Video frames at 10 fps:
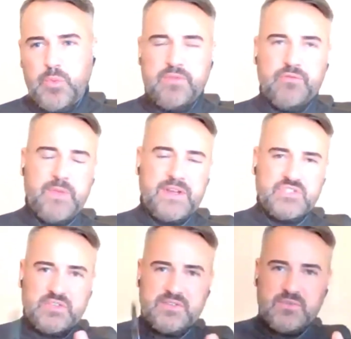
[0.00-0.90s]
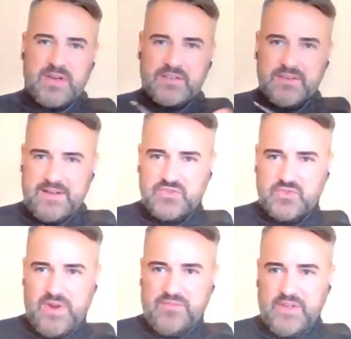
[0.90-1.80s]
put information directly into
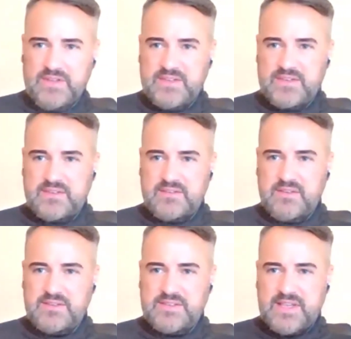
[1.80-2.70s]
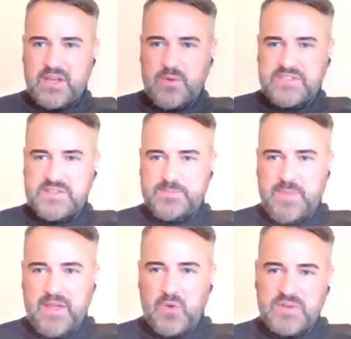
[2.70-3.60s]
Revit, does that go into the
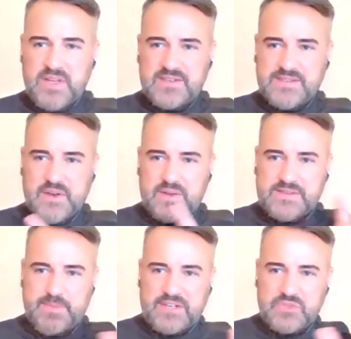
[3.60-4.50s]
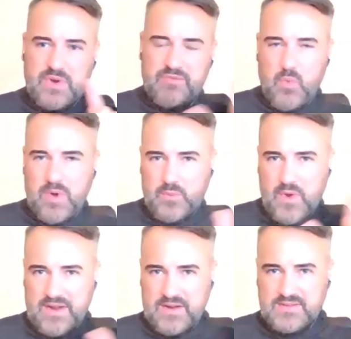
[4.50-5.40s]
spec, or does it only spec to Revit one
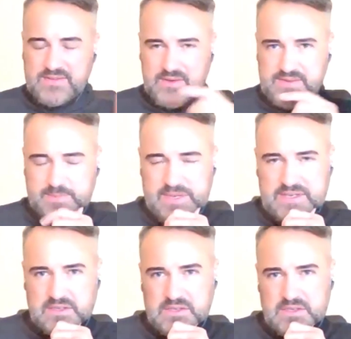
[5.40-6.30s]
way, so to speak?